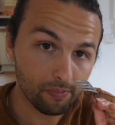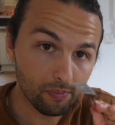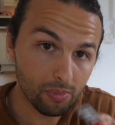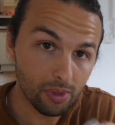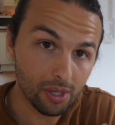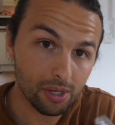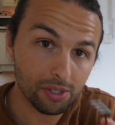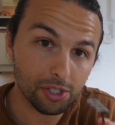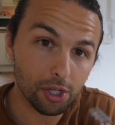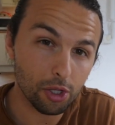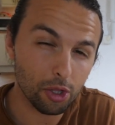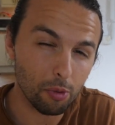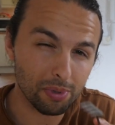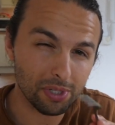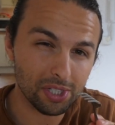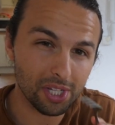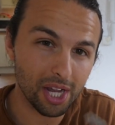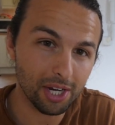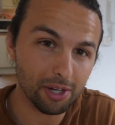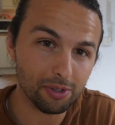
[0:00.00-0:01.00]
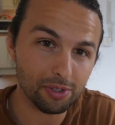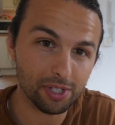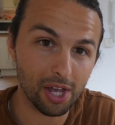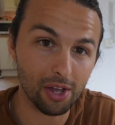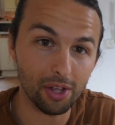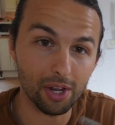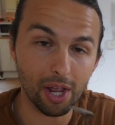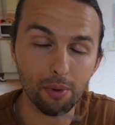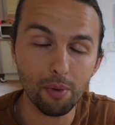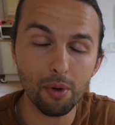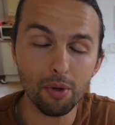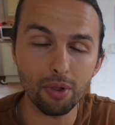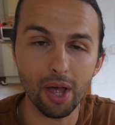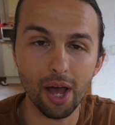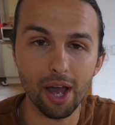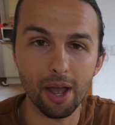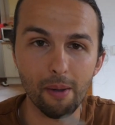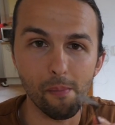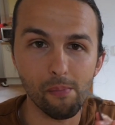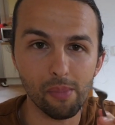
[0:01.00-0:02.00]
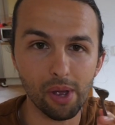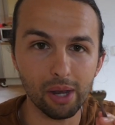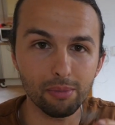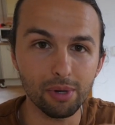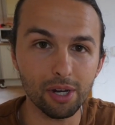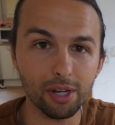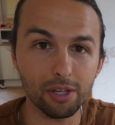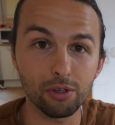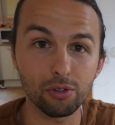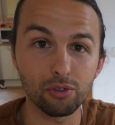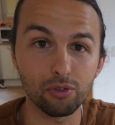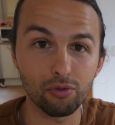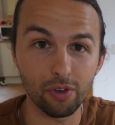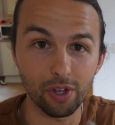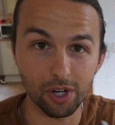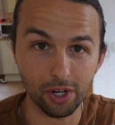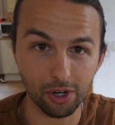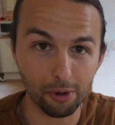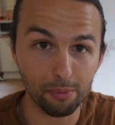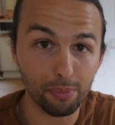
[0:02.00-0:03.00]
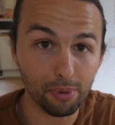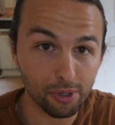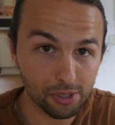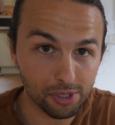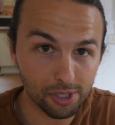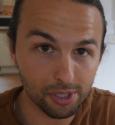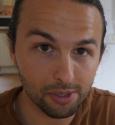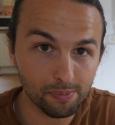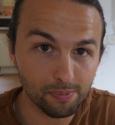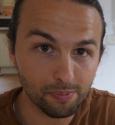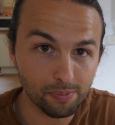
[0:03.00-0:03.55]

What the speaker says: So the potato salad, I won't lie, I'm not a huge vinegar person,